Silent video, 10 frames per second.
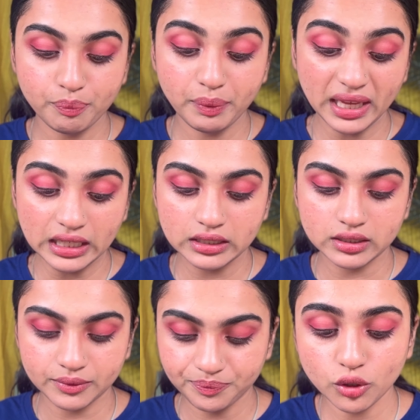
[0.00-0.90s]
pink.
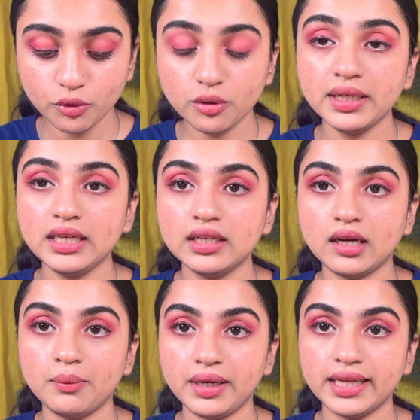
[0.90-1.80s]
I'm going to be
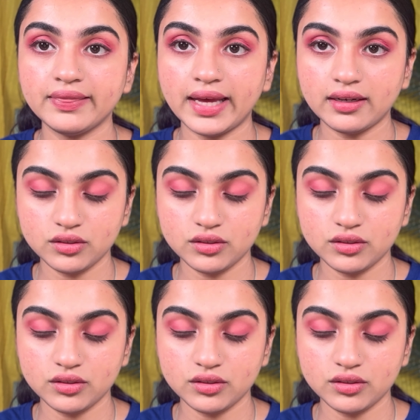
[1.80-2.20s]
applying that.